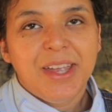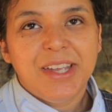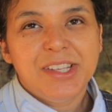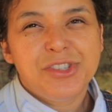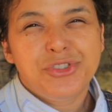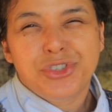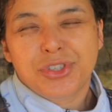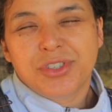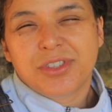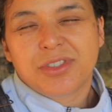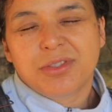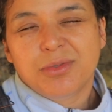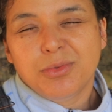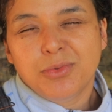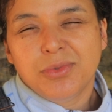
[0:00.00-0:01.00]
It's just,
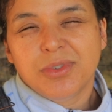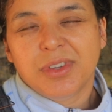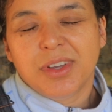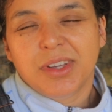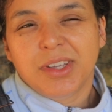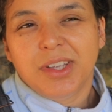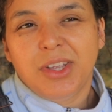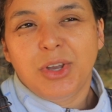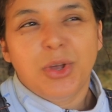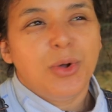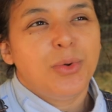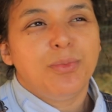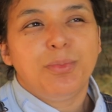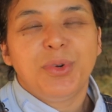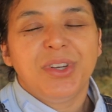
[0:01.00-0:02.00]
you
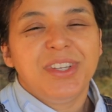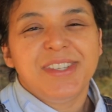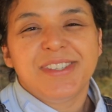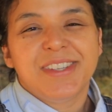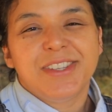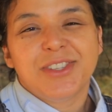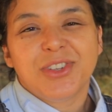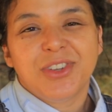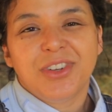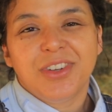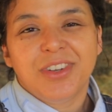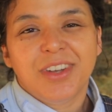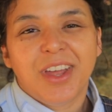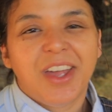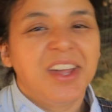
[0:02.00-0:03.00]
know, breeding
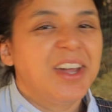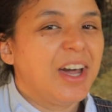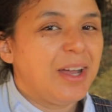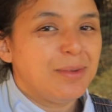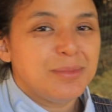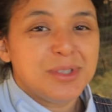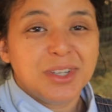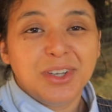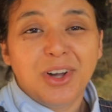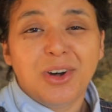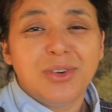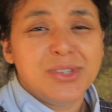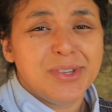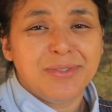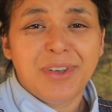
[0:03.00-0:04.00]
season, it comes and
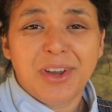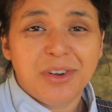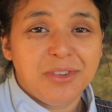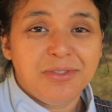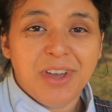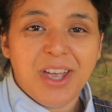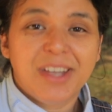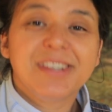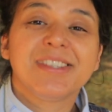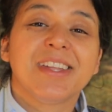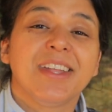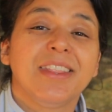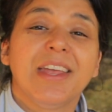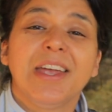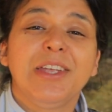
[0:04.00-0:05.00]
goes very fast,
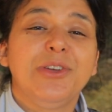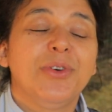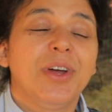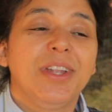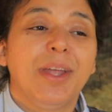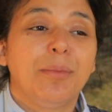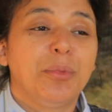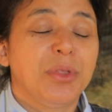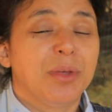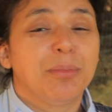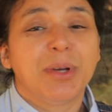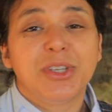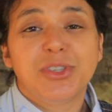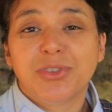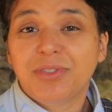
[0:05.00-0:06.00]
and then you end up with a
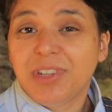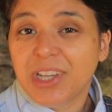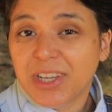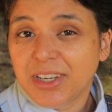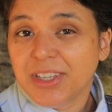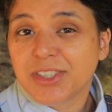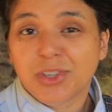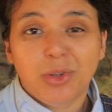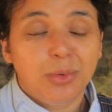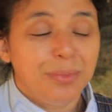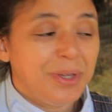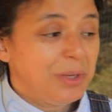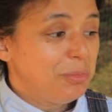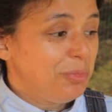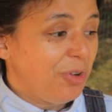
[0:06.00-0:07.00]
bunch of ladies all
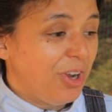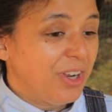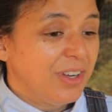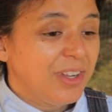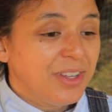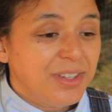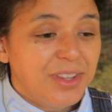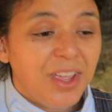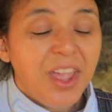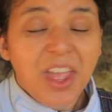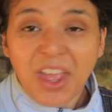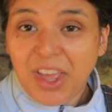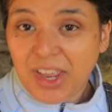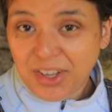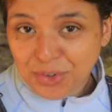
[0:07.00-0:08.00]
being pregnant
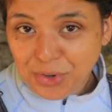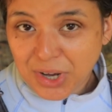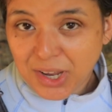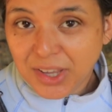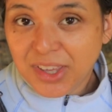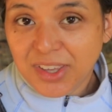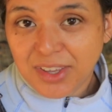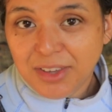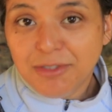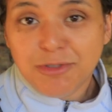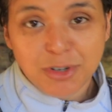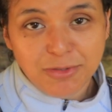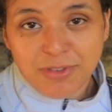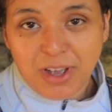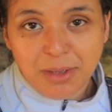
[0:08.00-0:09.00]
and cranky
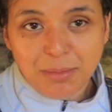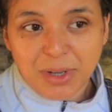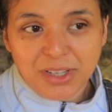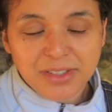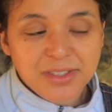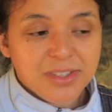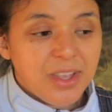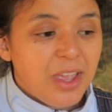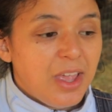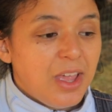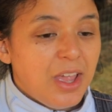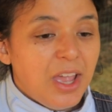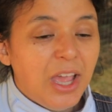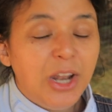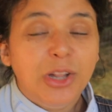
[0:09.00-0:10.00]
for 5 months.
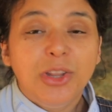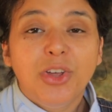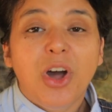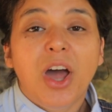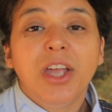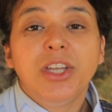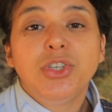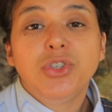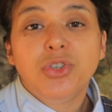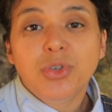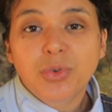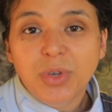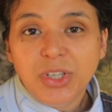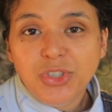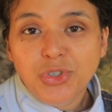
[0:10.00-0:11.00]
And although I
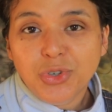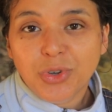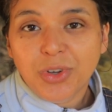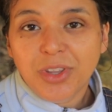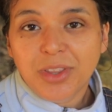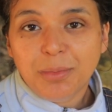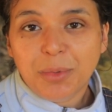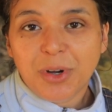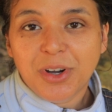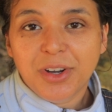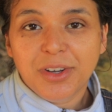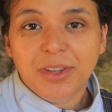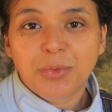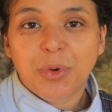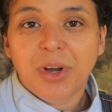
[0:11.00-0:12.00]
do enjoy the
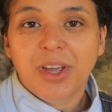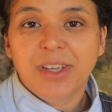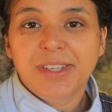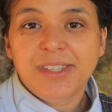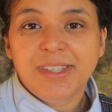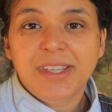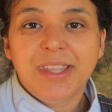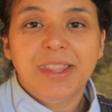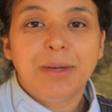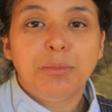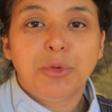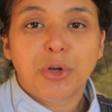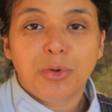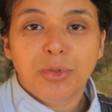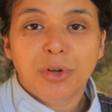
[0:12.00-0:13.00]
part where I see them
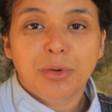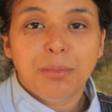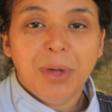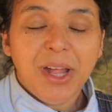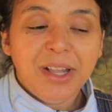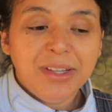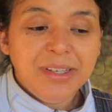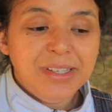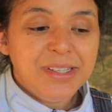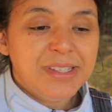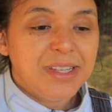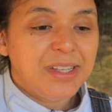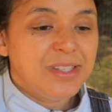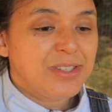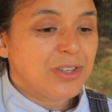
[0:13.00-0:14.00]
grow their
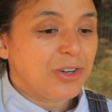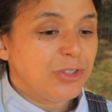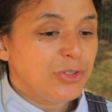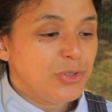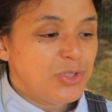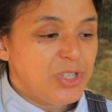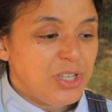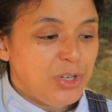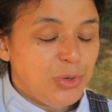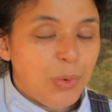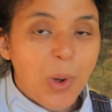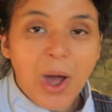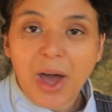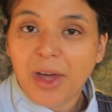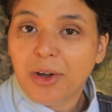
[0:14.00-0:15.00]
bellies and start to see
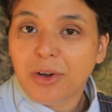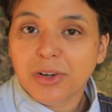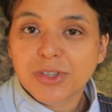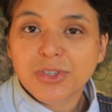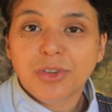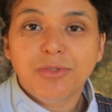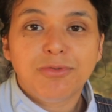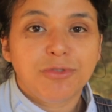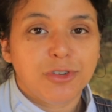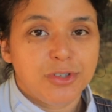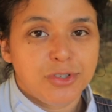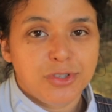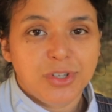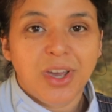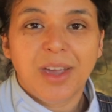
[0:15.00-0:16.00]
new udders on
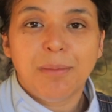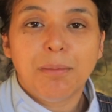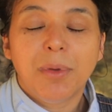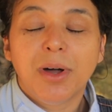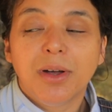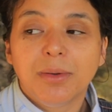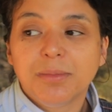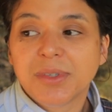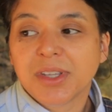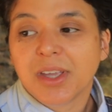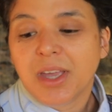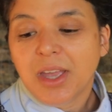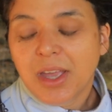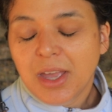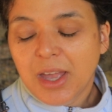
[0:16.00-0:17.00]
first-time moms
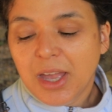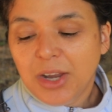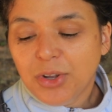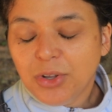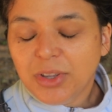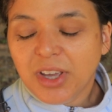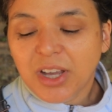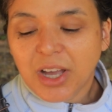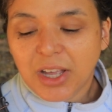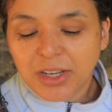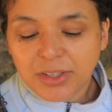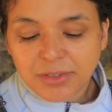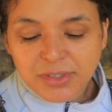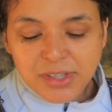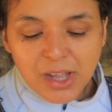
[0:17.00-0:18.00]
and all that
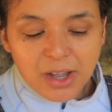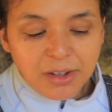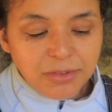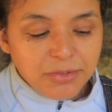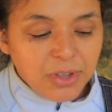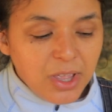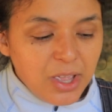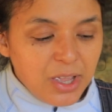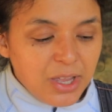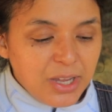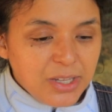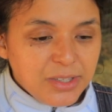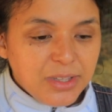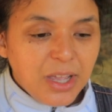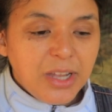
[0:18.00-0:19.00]
kind of stuff,
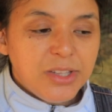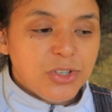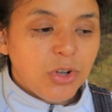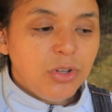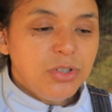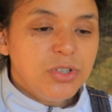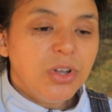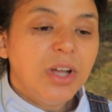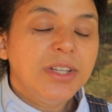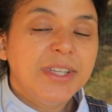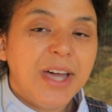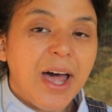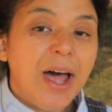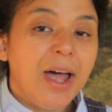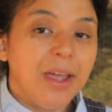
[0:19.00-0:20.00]
it's also a
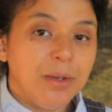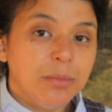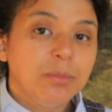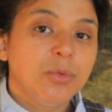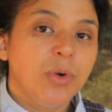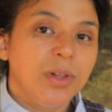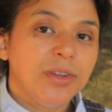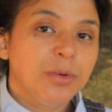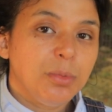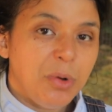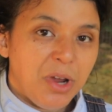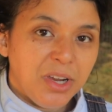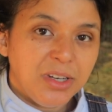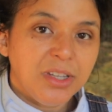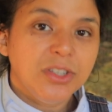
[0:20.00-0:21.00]
time while they're
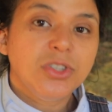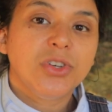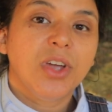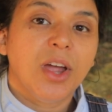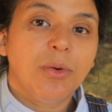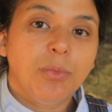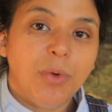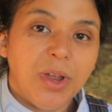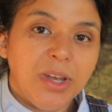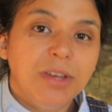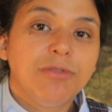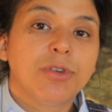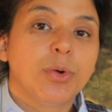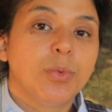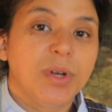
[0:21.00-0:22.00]
pregnant to get ready
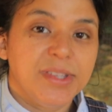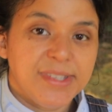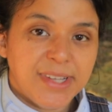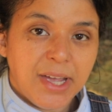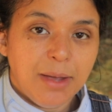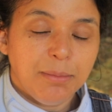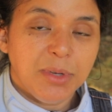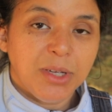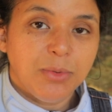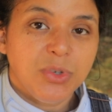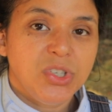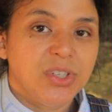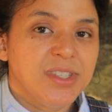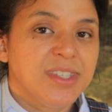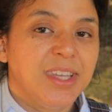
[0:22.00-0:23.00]
for what's coming,
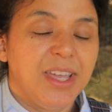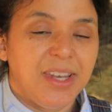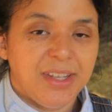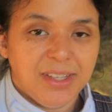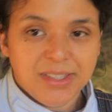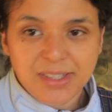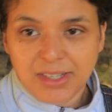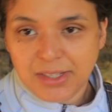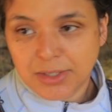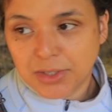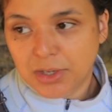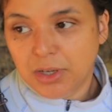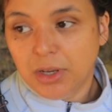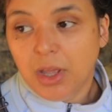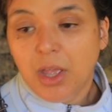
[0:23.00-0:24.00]
which is kidding
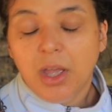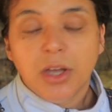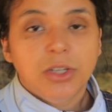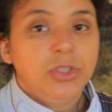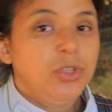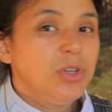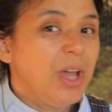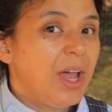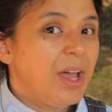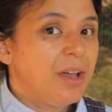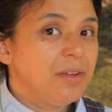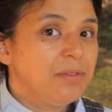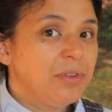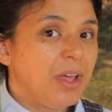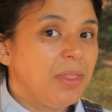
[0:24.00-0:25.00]
season. Do you
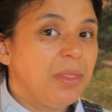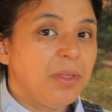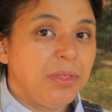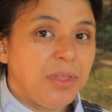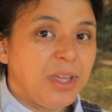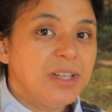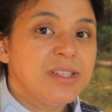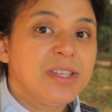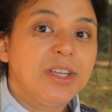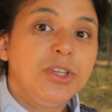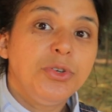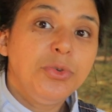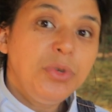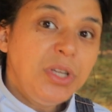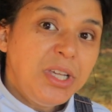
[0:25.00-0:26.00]
have the things that
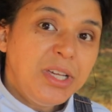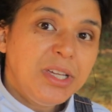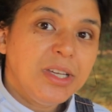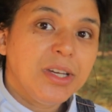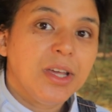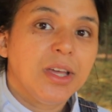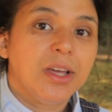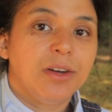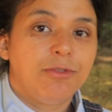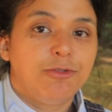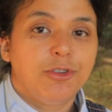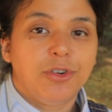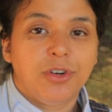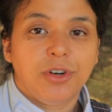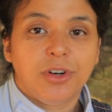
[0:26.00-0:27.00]
you need
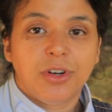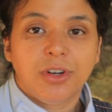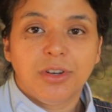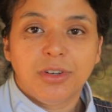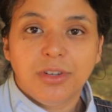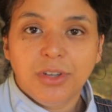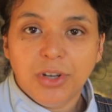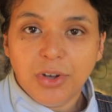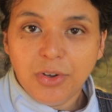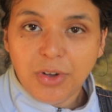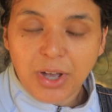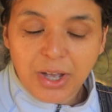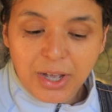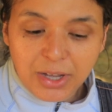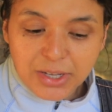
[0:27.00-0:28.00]
for, you know,
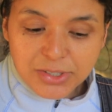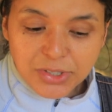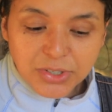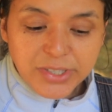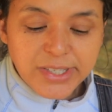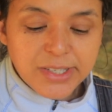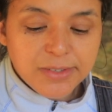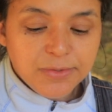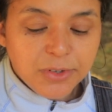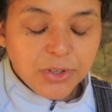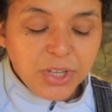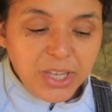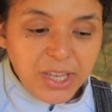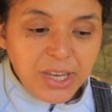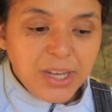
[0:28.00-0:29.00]
a successful
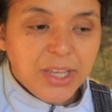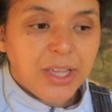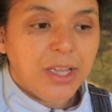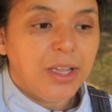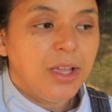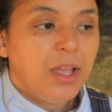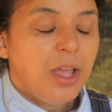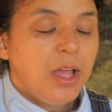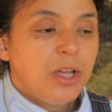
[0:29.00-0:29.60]
kidding?